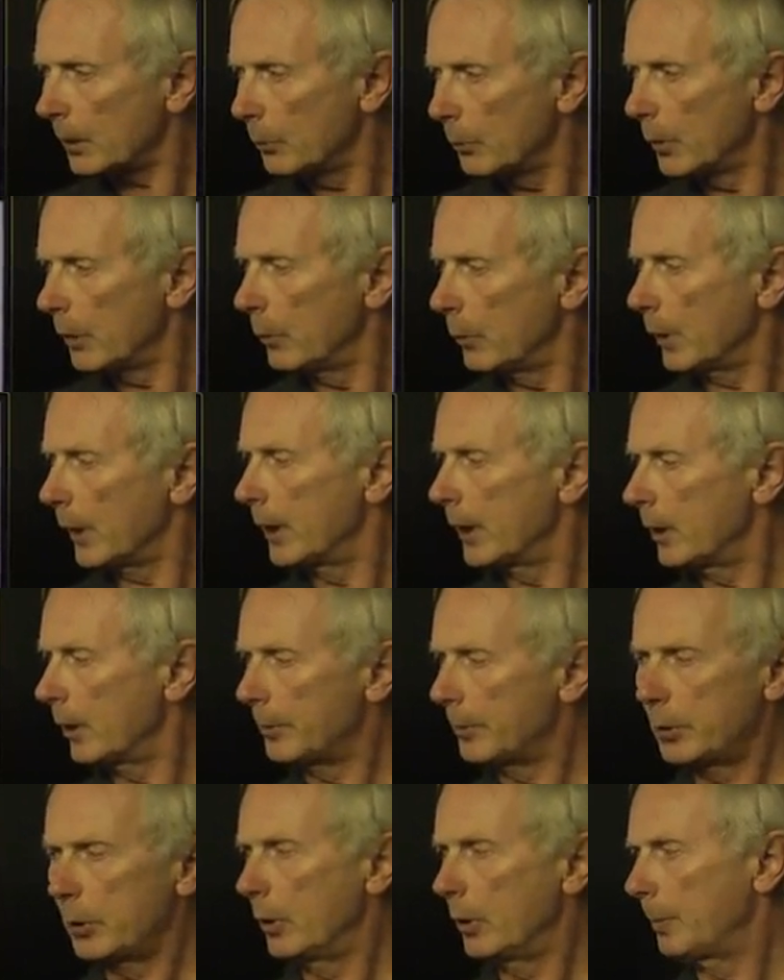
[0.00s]
when you get
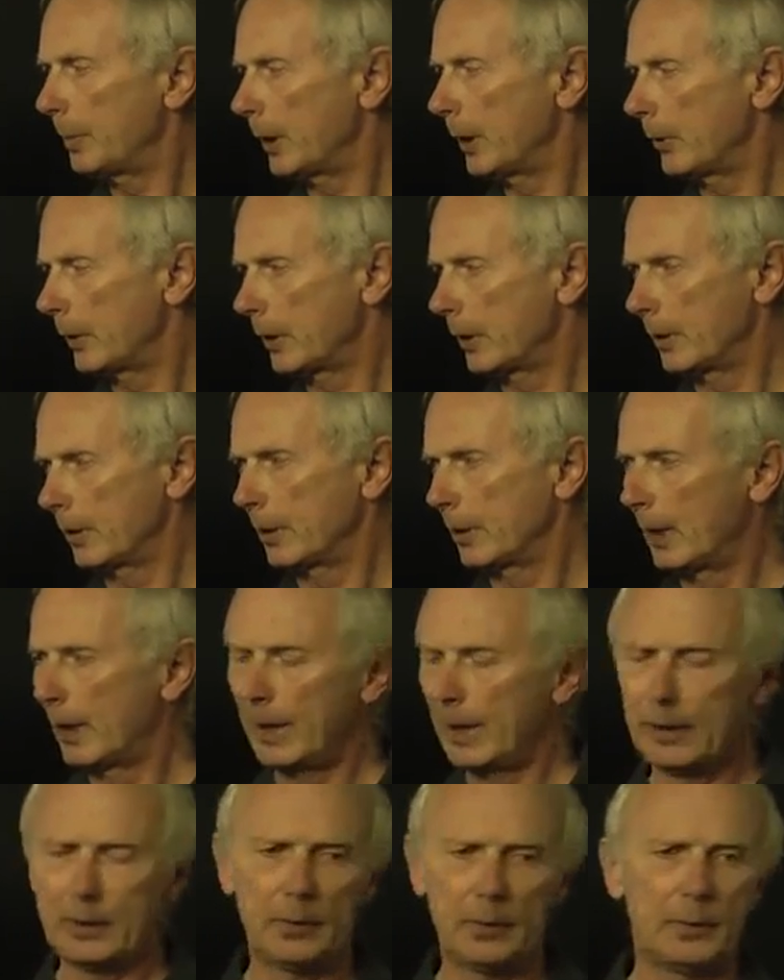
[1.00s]
up to about a
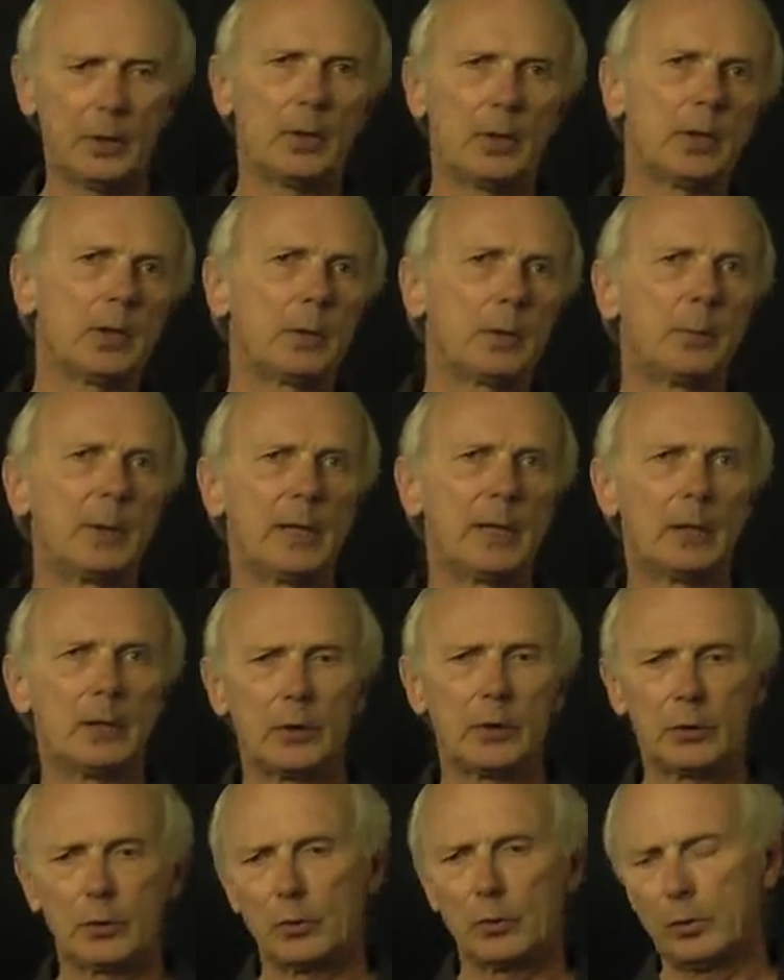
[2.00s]
height of 100
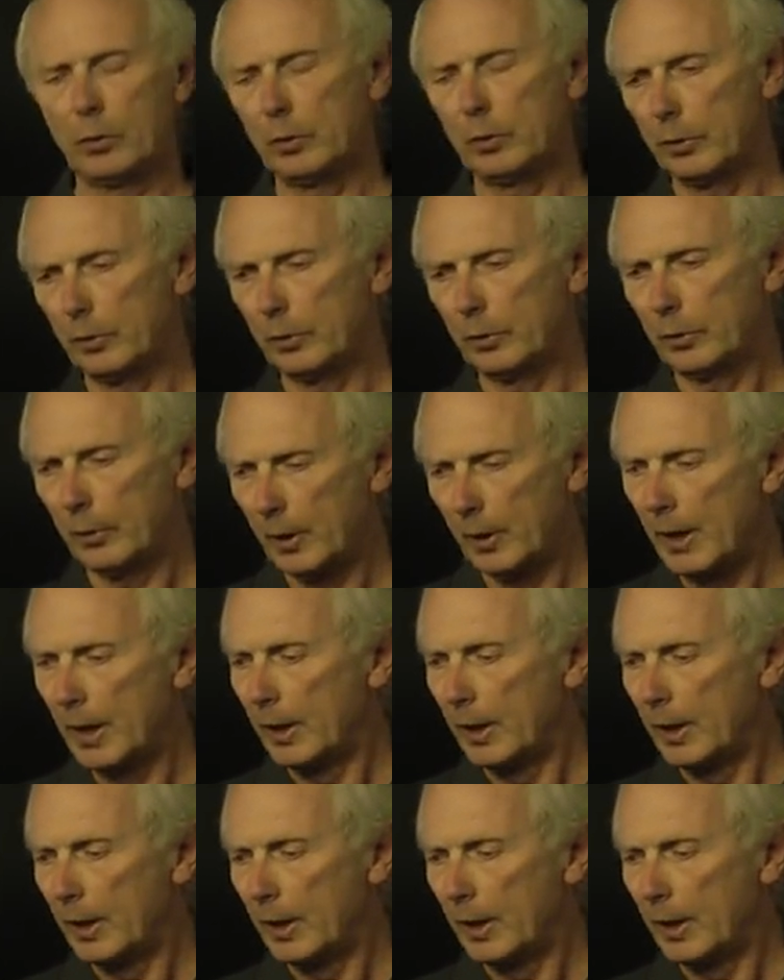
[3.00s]
meters, or